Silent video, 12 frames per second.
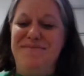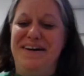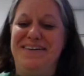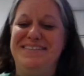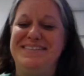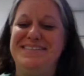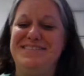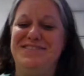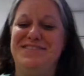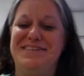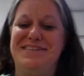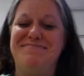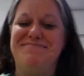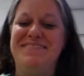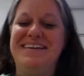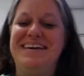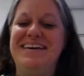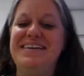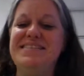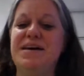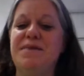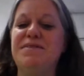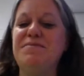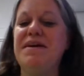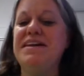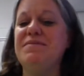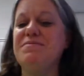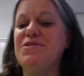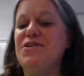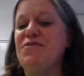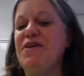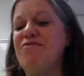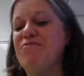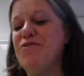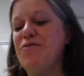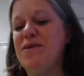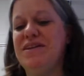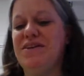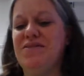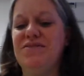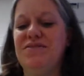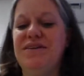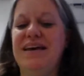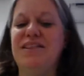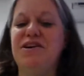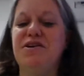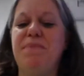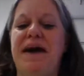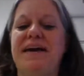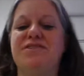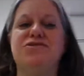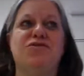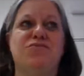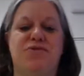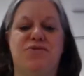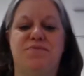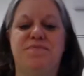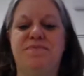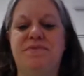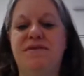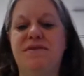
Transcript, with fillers: Michaelis assured him. Something made him turn away from the window and look back into the room.